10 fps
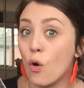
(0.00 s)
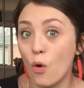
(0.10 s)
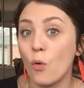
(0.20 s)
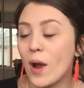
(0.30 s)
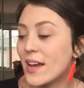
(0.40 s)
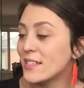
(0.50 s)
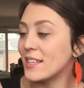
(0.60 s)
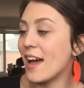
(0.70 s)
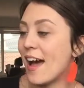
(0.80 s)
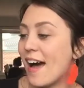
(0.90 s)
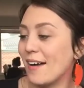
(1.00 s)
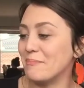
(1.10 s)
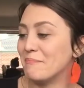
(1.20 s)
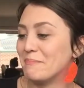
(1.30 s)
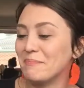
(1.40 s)
always.
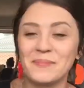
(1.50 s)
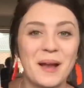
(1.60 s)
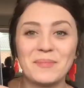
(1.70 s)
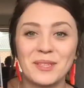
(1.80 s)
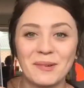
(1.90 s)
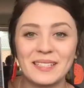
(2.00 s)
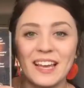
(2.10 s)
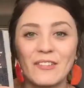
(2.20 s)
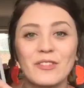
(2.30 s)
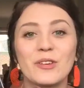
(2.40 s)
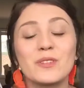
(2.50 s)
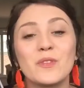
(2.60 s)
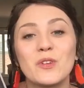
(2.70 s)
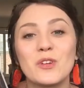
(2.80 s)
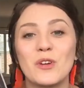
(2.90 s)
I'm so excited. For those of
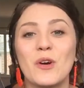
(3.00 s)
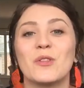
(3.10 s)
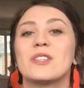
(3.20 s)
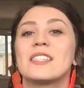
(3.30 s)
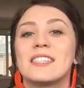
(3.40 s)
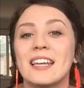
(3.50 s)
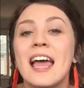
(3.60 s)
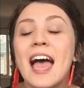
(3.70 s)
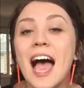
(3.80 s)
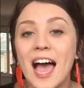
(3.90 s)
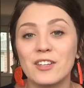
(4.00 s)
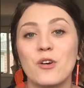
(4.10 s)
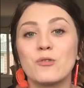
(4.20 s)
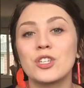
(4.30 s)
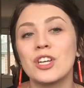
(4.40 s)
you who don't know, this is an
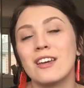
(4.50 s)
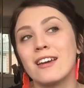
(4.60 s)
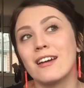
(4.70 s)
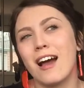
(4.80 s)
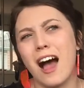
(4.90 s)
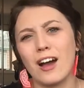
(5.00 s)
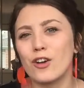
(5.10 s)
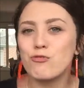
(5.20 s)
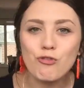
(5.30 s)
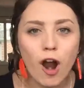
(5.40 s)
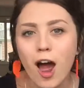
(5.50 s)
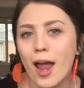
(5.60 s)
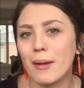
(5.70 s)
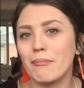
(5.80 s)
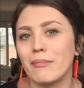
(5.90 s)
adult
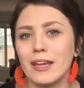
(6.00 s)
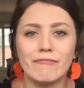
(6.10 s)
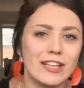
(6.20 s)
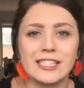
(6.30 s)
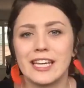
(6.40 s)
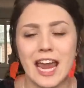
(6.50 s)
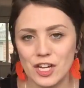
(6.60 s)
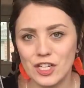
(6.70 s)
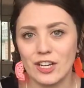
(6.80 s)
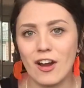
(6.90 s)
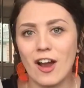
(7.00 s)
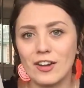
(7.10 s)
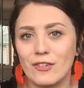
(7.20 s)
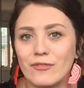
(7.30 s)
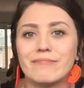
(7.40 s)
crime investigation
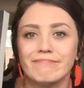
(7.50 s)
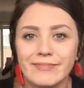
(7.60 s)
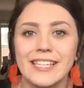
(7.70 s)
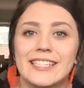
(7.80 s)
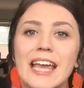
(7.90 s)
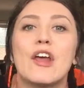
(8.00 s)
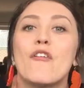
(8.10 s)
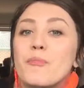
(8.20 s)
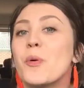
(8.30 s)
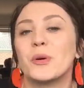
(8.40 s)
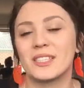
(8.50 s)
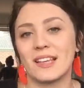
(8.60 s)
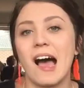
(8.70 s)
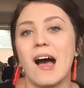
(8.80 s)
kind of set of books,